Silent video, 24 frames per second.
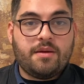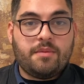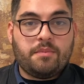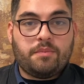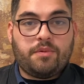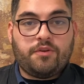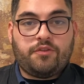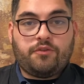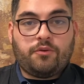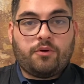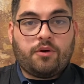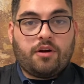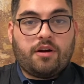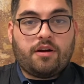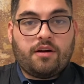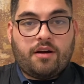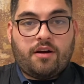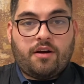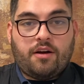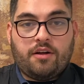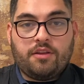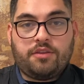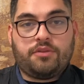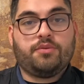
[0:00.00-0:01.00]
before
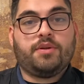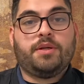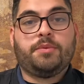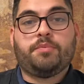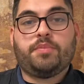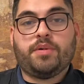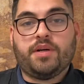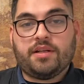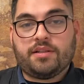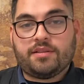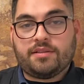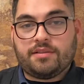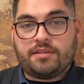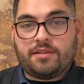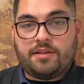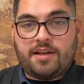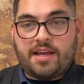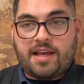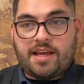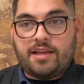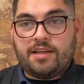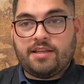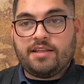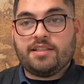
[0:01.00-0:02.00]
all three books
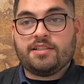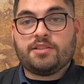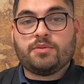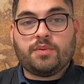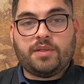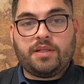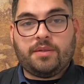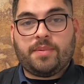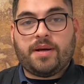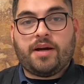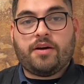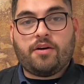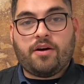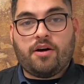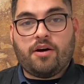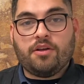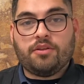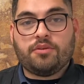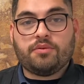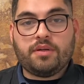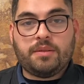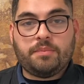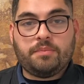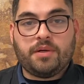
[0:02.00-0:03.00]
is when about all
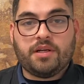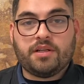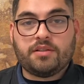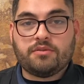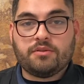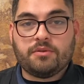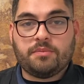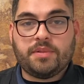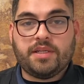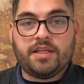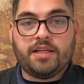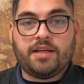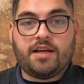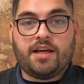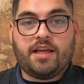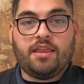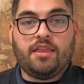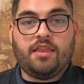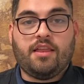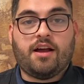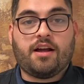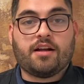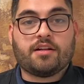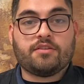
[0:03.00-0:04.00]
three books will be
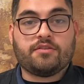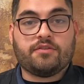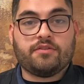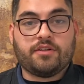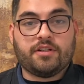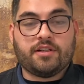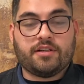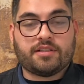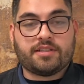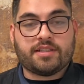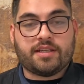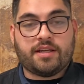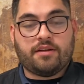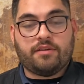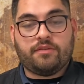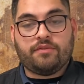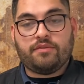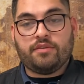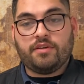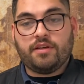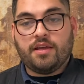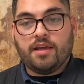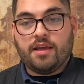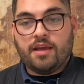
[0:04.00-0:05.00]
unlocked for yourself.
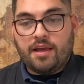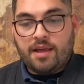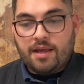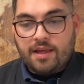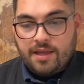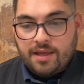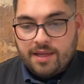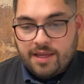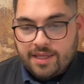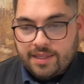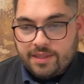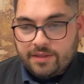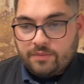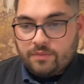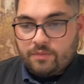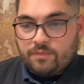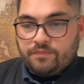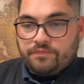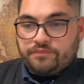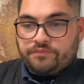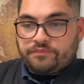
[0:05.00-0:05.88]
And then,